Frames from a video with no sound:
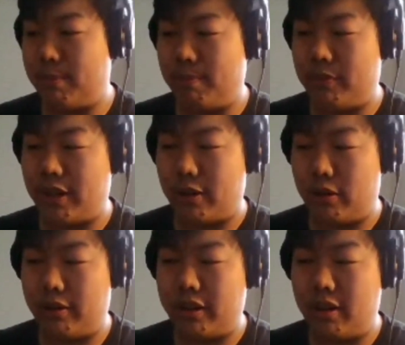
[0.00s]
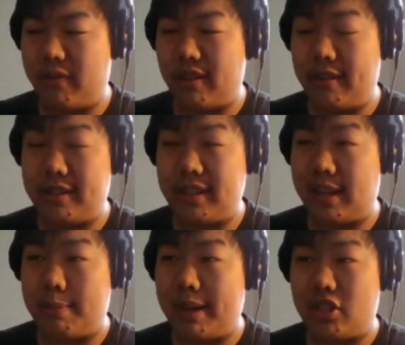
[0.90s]
you know, holding over
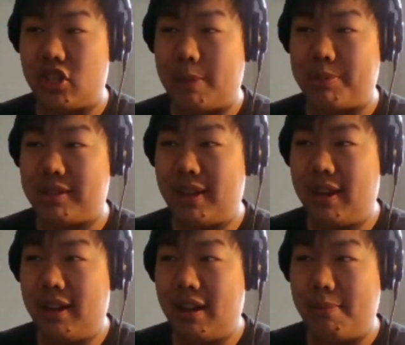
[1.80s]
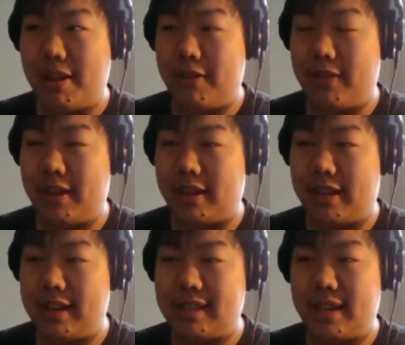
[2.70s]
C D M A chips above uh,
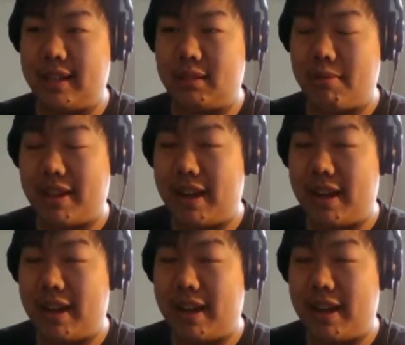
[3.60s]
clients' heads